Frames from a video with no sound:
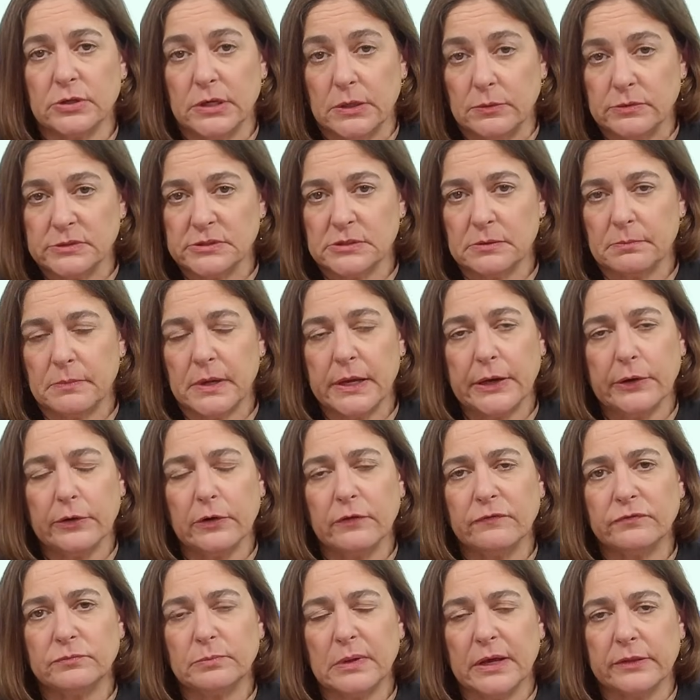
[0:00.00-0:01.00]
He was the mayor
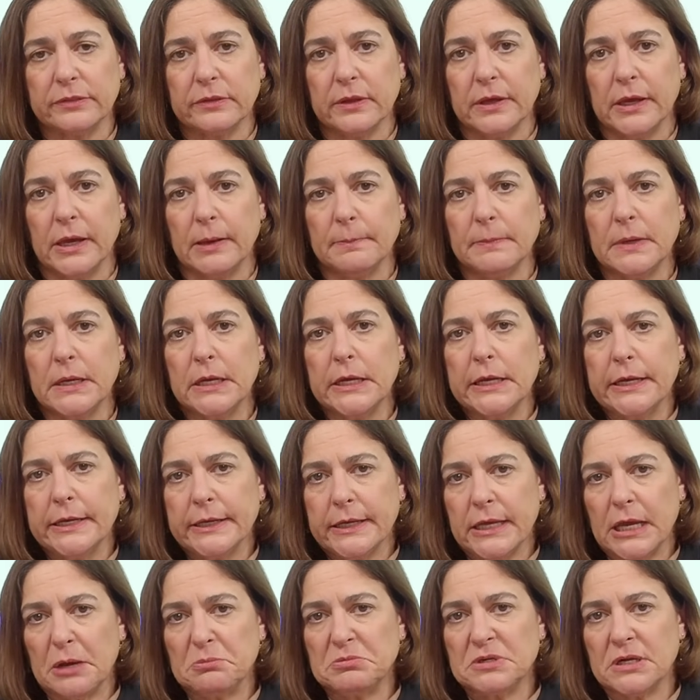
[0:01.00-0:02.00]
of Bethlehem,
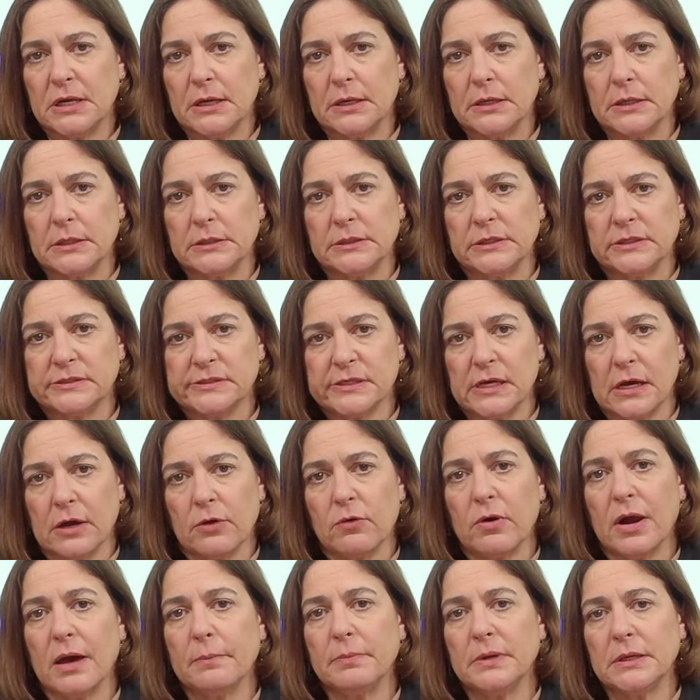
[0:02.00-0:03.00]
came to Yitzhak
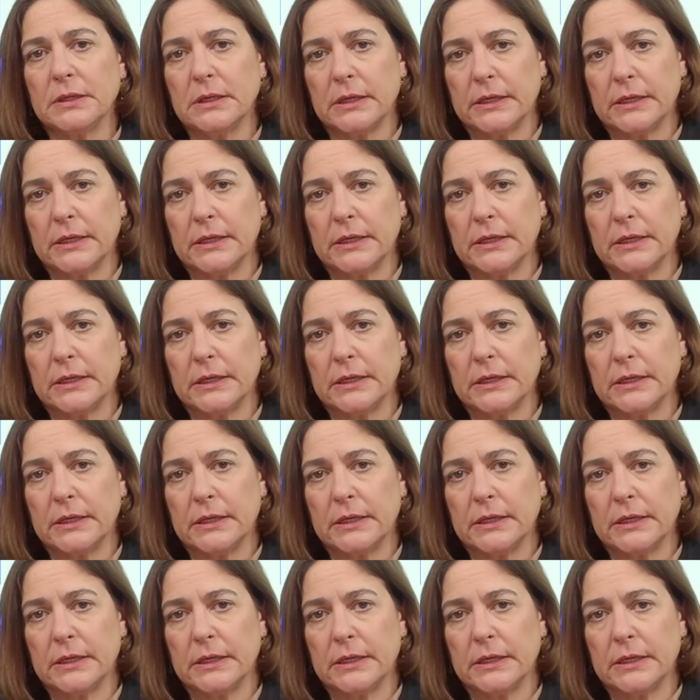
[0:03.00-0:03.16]
Rabin,